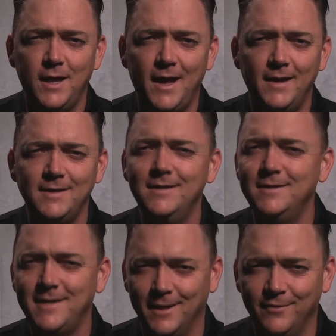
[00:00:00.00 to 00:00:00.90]
at
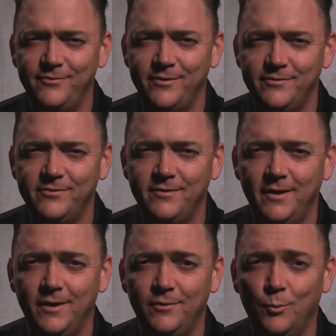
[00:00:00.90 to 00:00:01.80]
Intelisys,
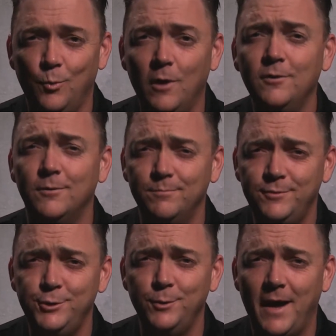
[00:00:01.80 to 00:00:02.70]
and welcome
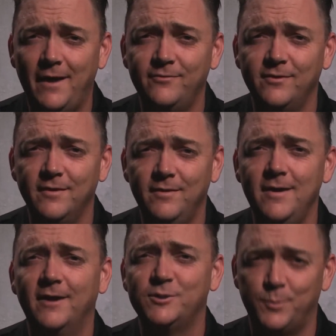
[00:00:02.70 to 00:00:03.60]
to Ask
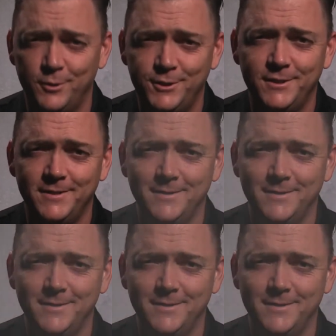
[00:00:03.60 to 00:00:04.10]
the Experts.